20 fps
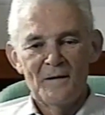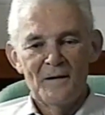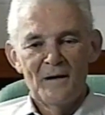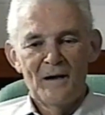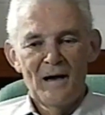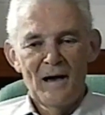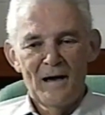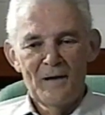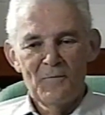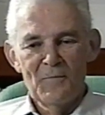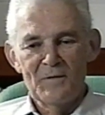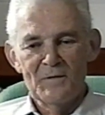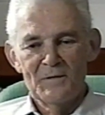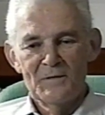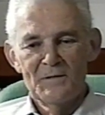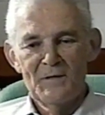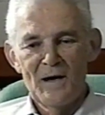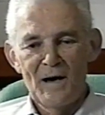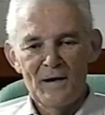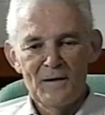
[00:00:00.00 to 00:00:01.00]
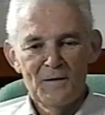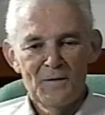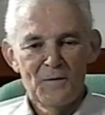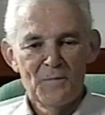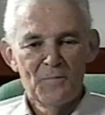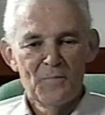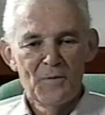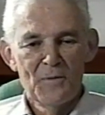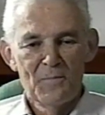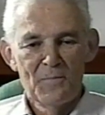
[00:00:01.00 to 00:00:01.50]
and started to
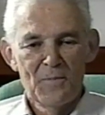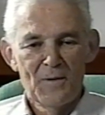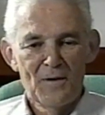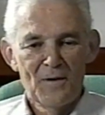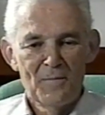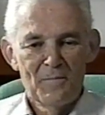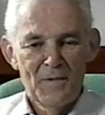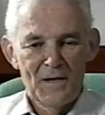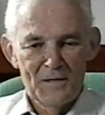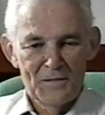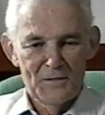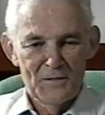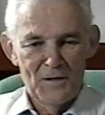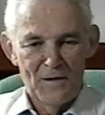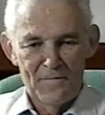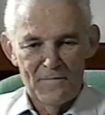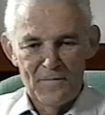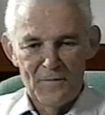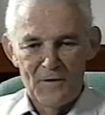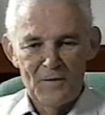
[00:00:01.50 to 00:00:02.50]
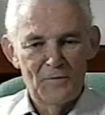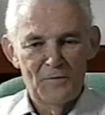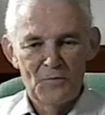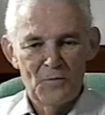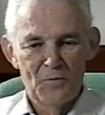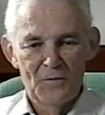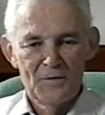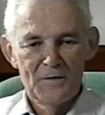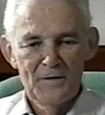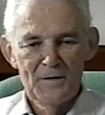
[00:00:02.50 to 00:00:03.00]
prepare myself for a
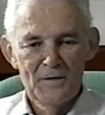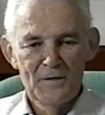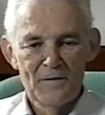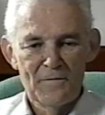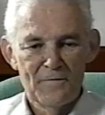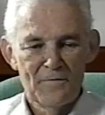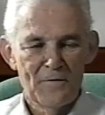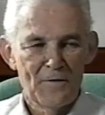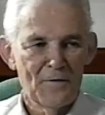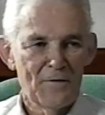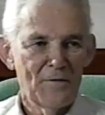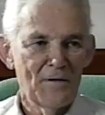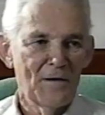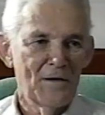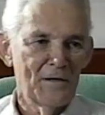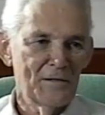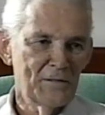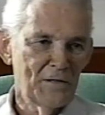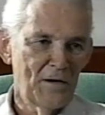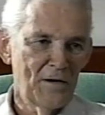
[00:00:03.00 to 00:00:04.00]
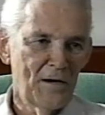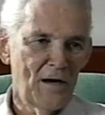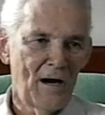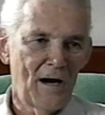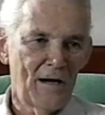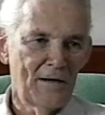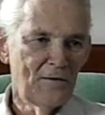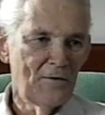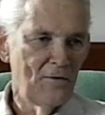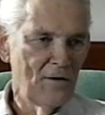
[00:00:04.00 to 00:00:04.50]
totally different thing as an
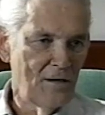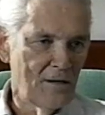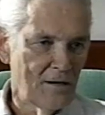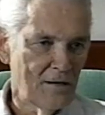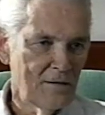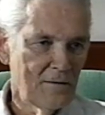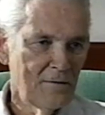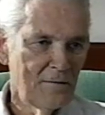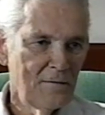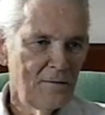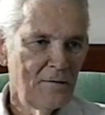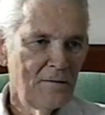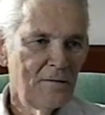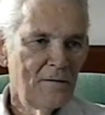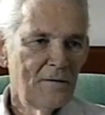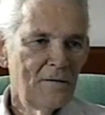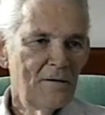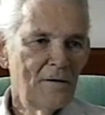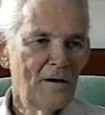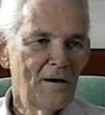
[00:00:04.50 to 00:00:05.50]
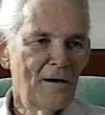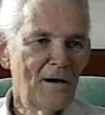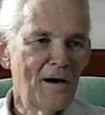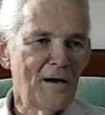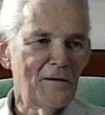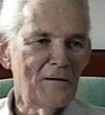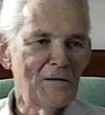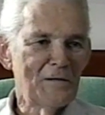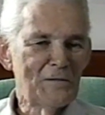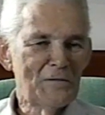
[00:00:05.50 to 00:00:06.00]
art critic. That's right. An
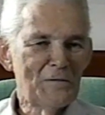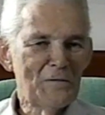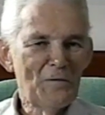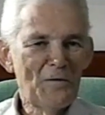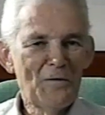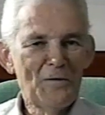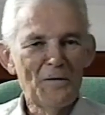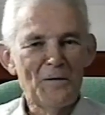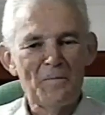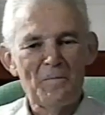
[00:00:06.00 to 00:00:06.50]
art historian.